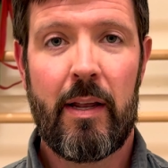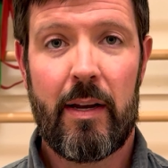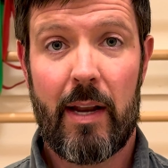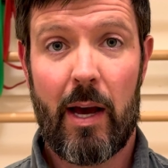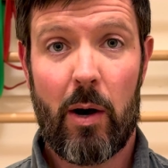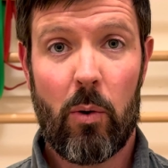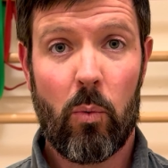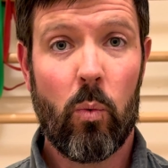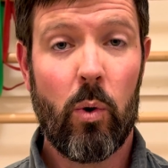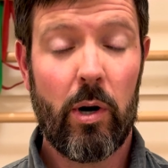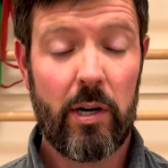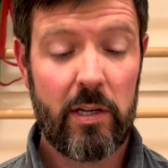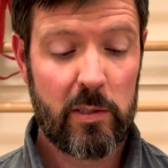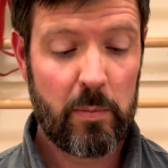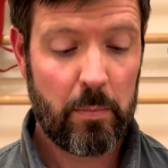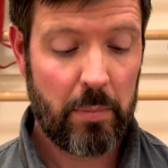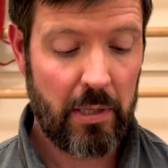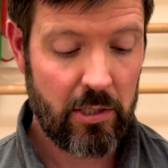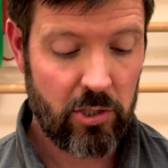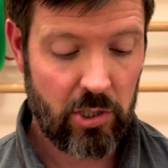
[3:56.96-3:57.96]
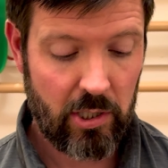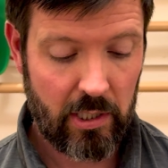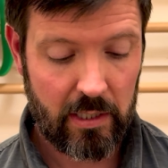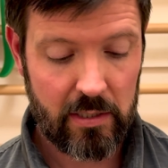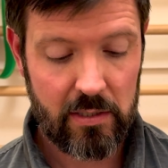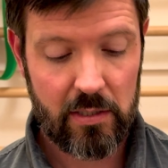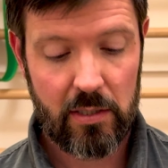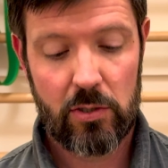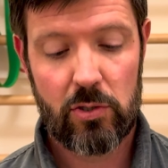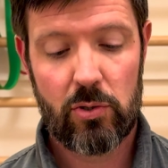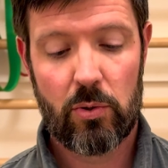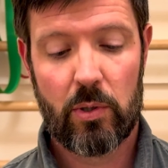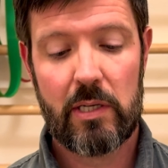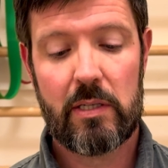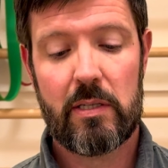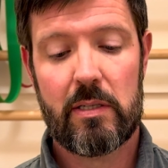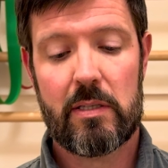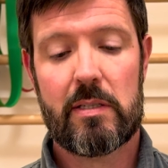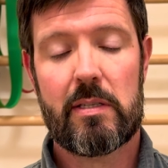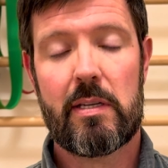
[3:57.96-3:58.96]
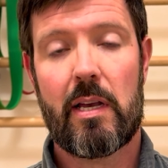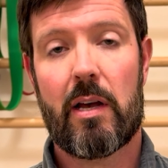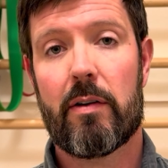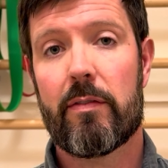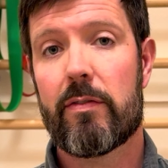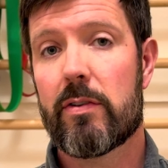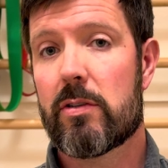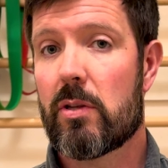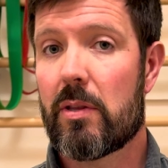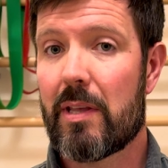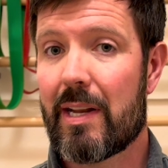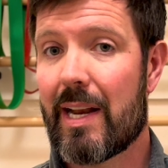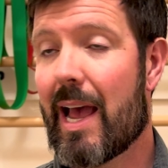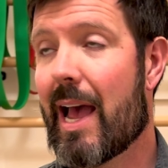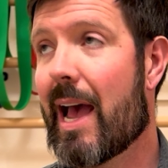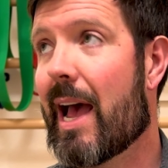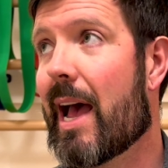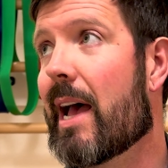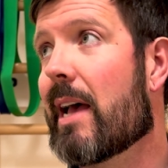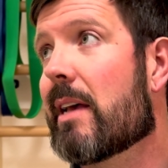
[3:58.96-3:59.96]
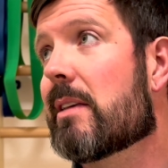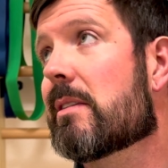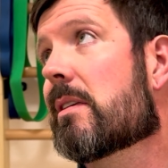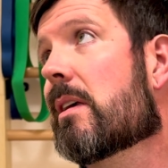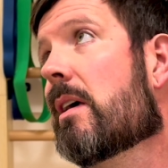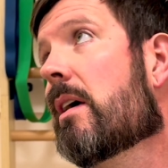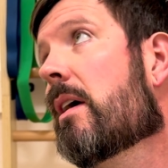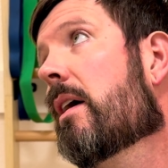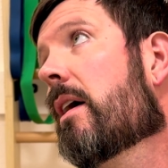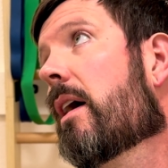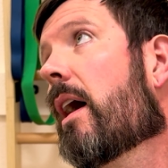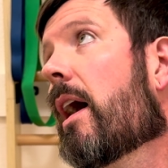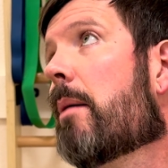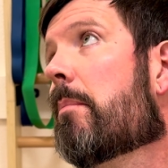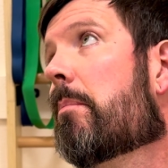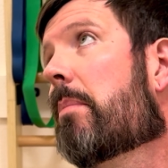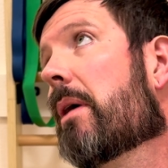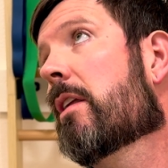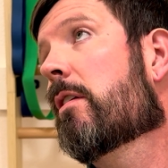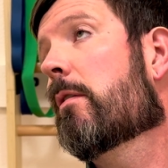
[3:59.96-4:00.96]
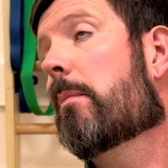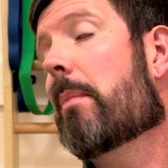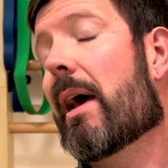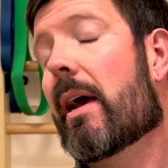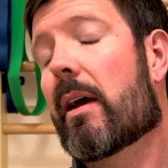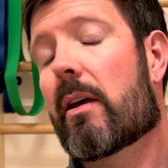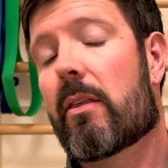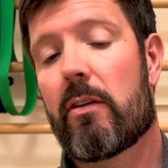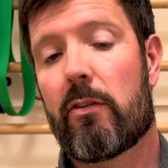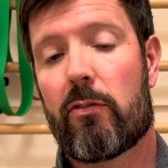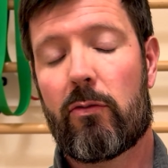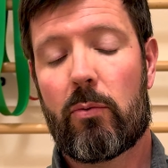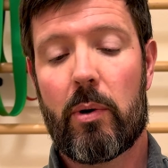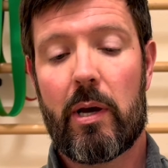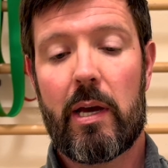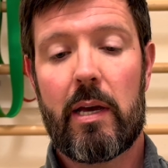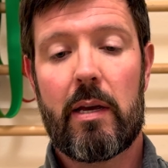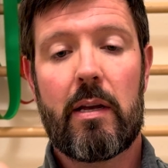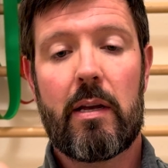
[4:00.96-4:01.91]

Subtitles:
Now, what is pinching is the joint itself, so that as I bend back this way,